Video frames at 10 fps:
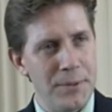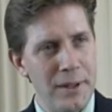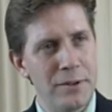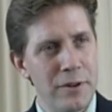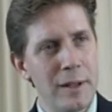
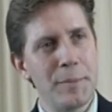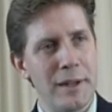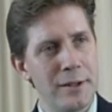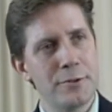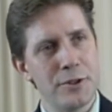they develop
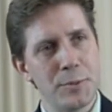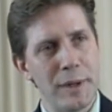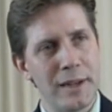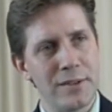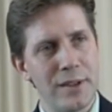that interest
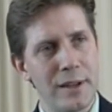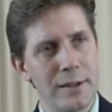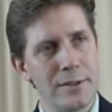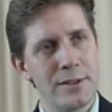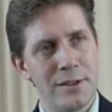because they
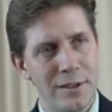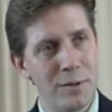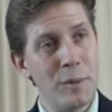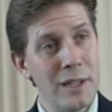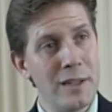can see the
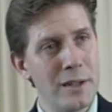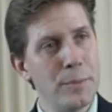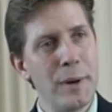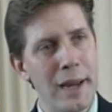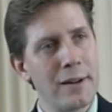immediate
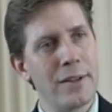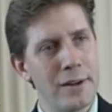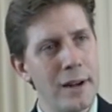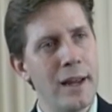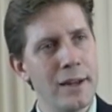impact
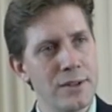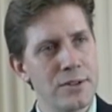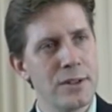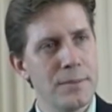that it has